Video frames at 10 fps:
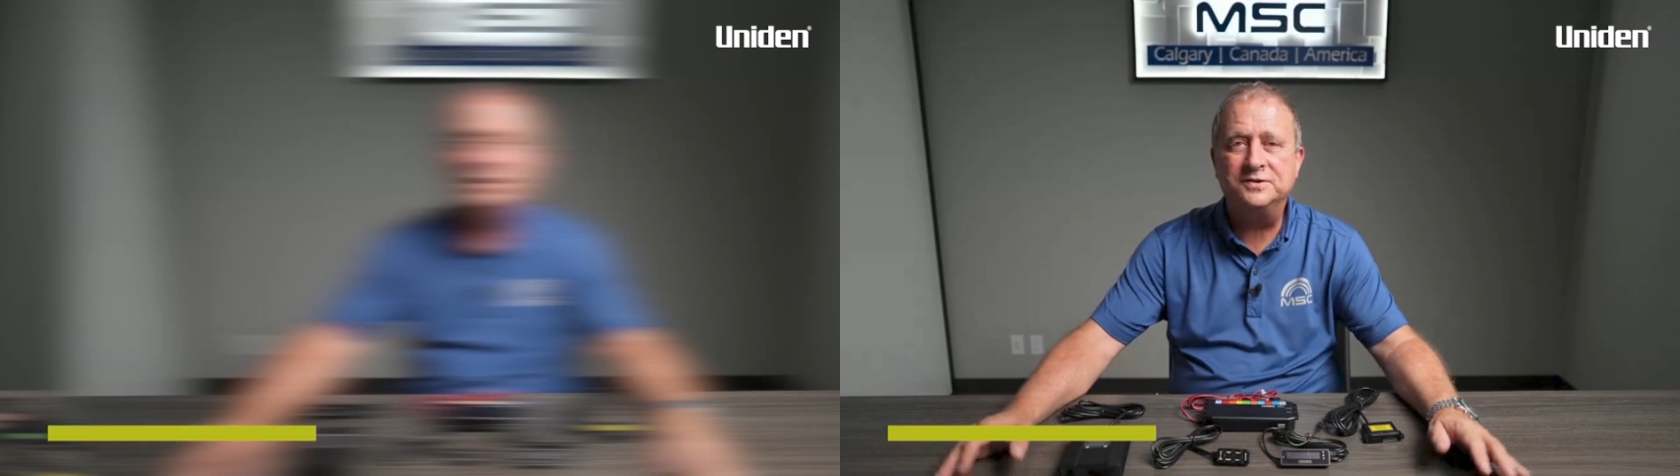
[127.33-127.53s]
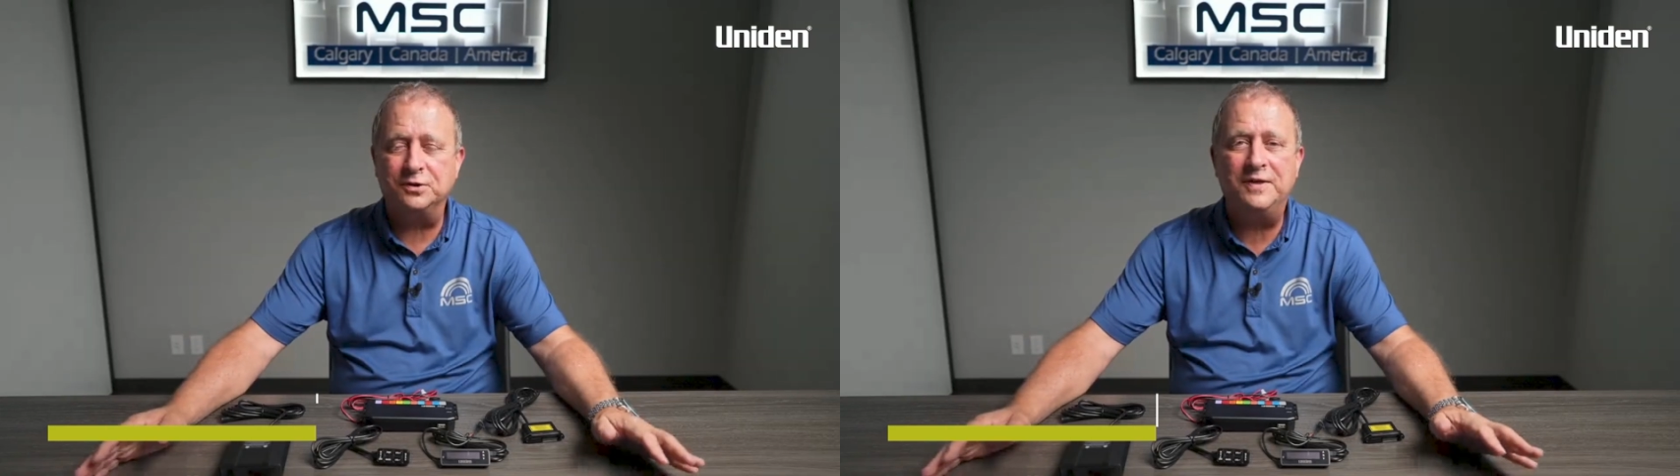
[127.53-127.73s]

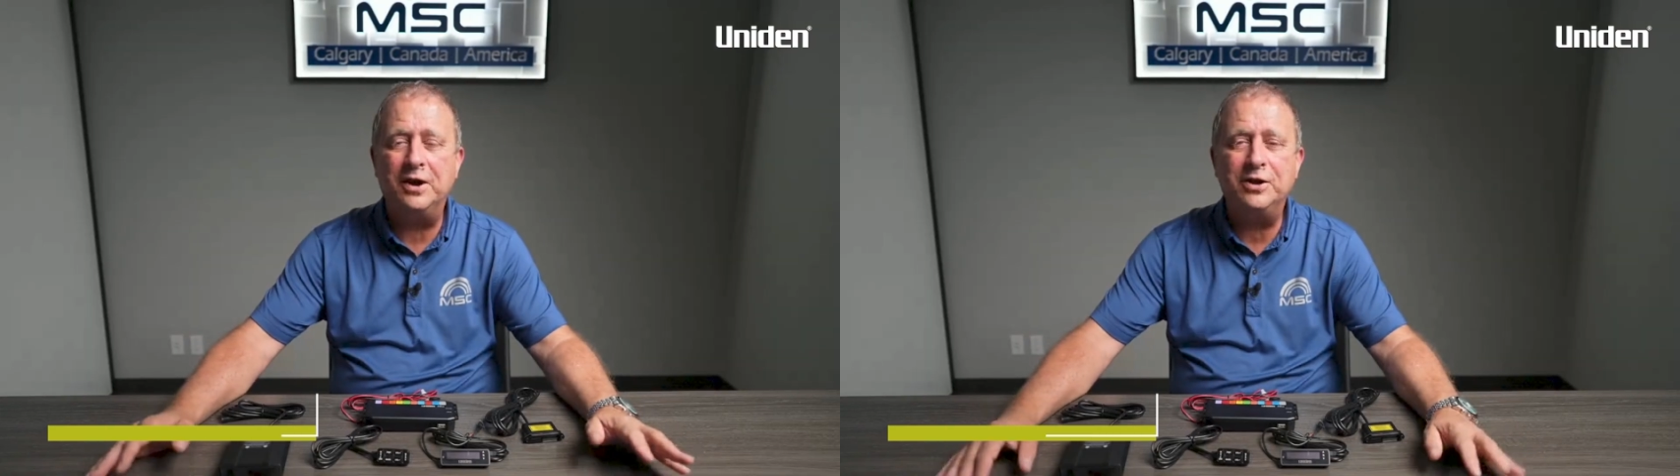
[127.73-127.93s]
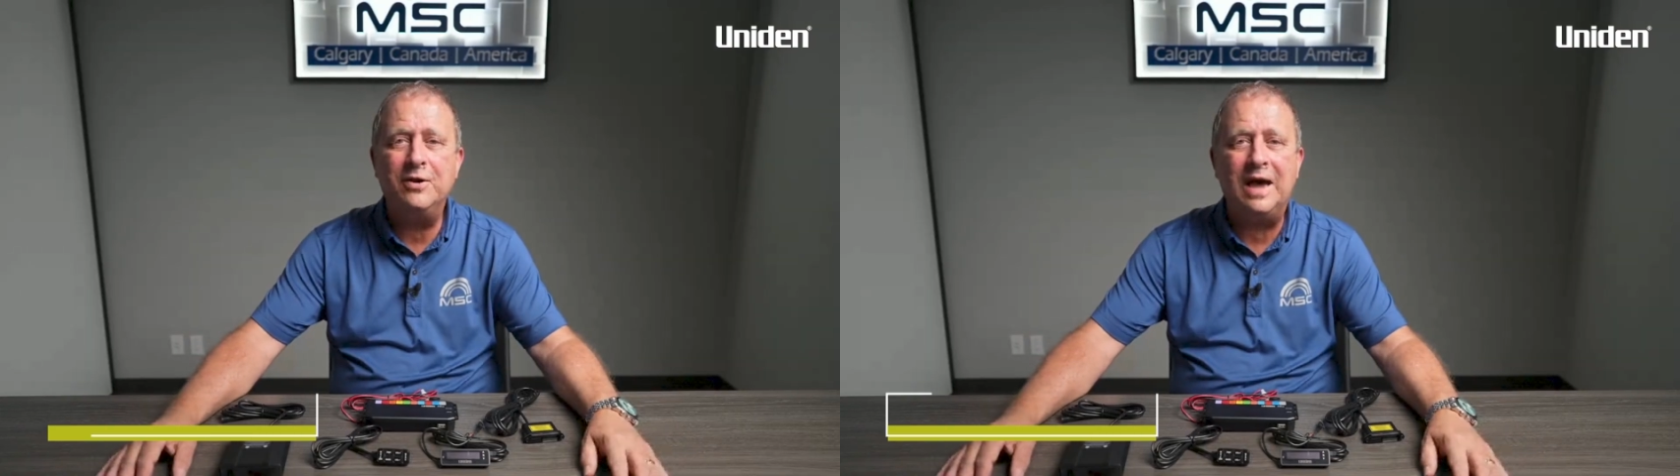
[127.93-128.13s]
So
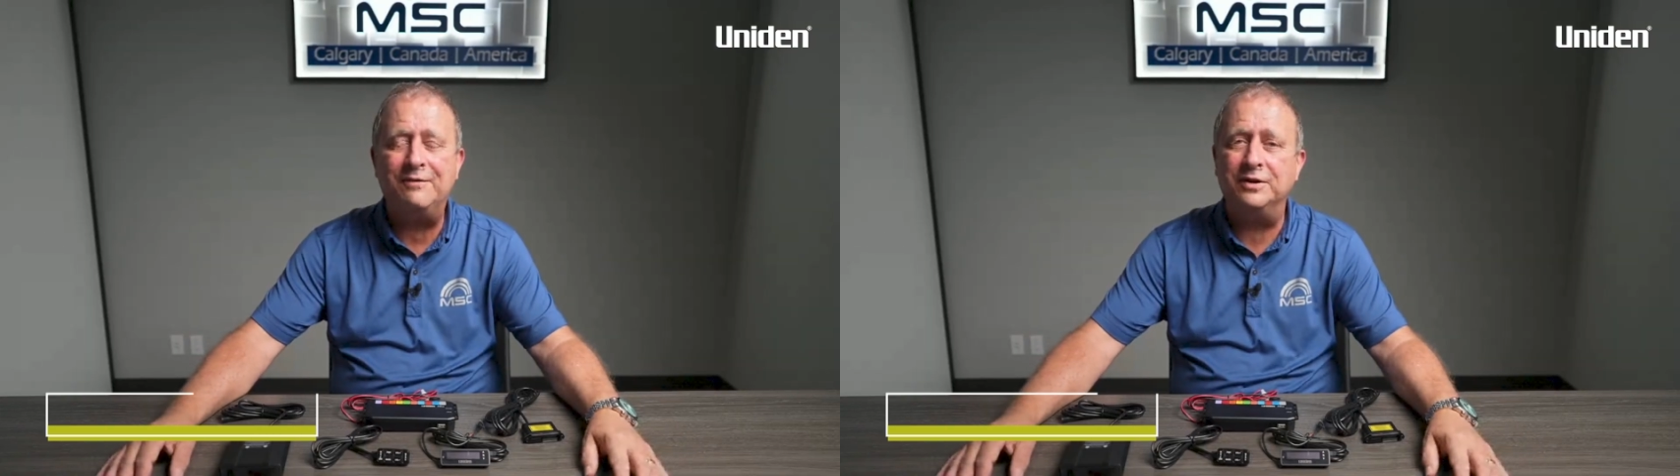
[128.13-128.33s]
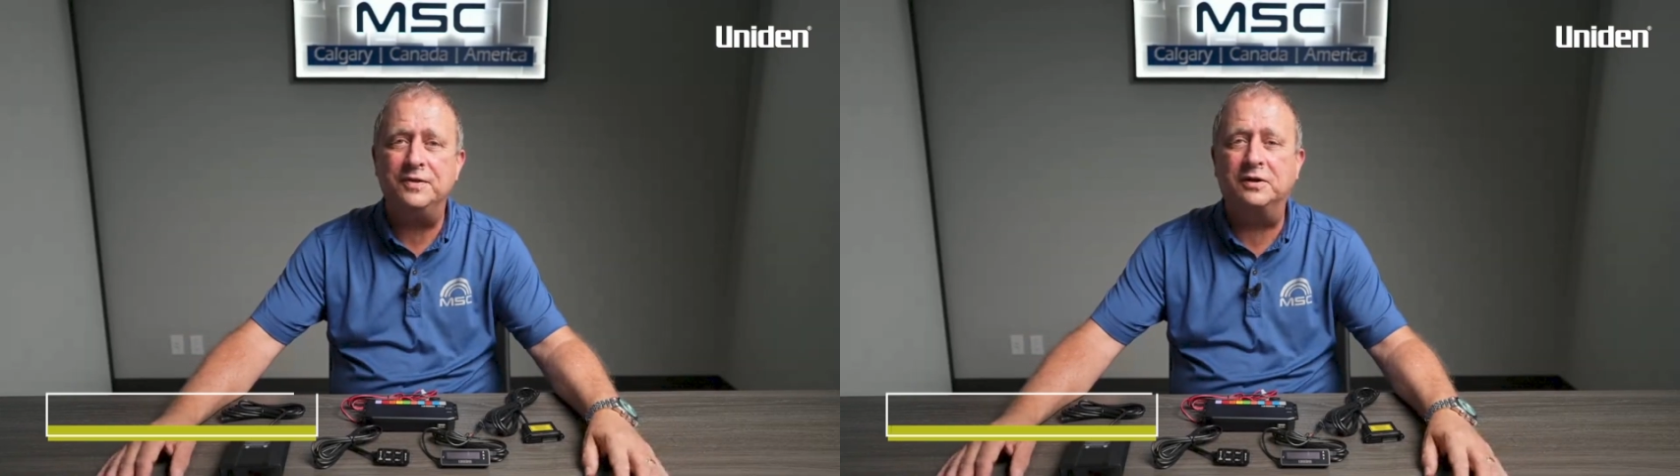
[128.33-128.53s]
there you have
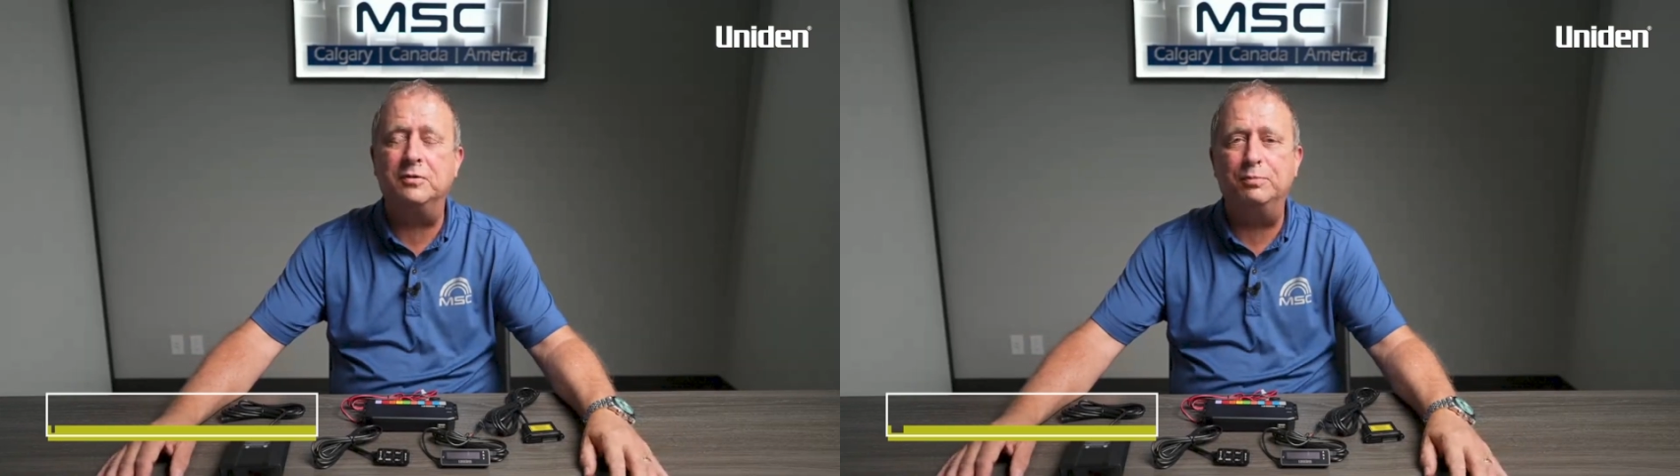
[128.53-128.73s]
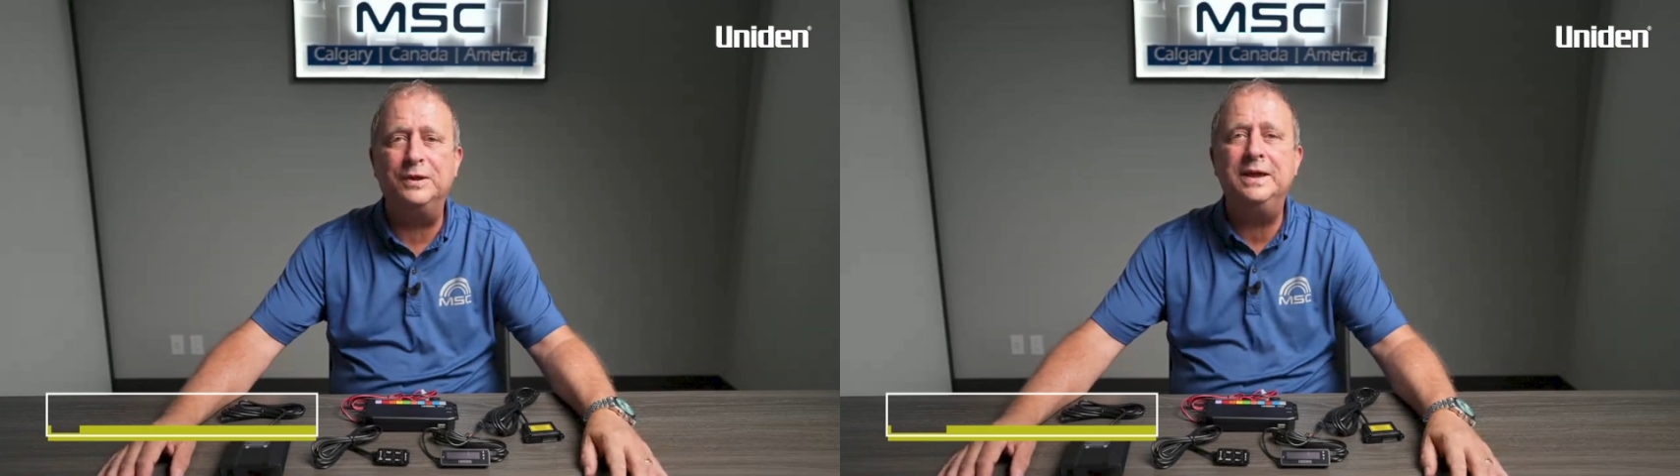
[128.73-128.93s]
it, the
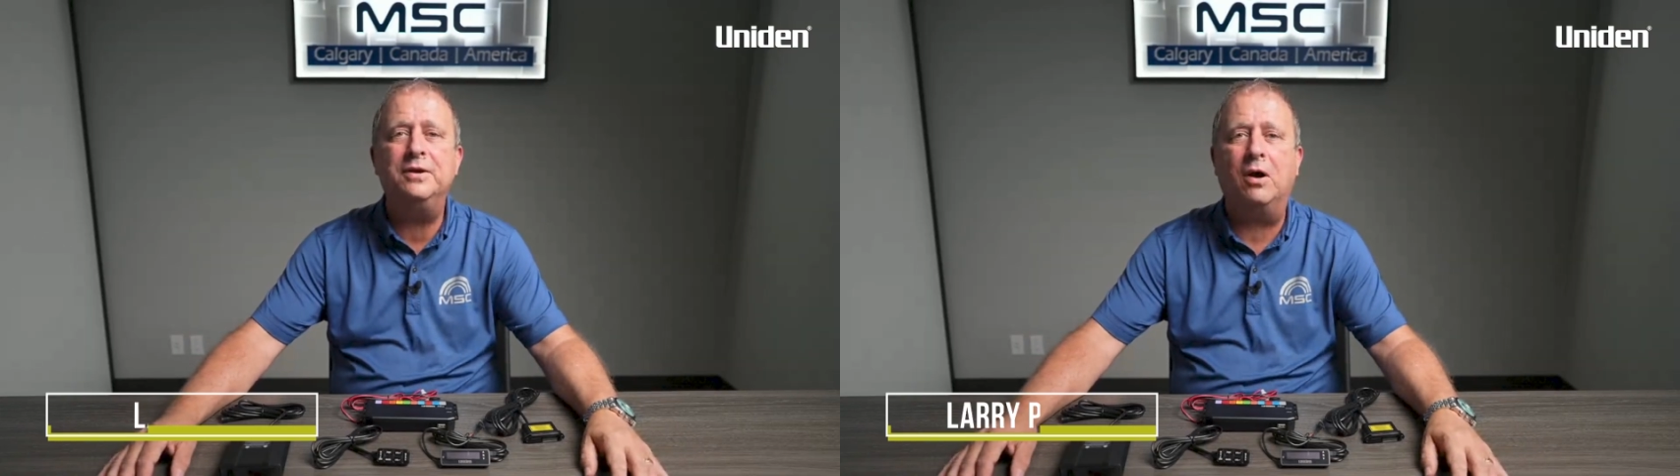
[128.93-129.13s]
complete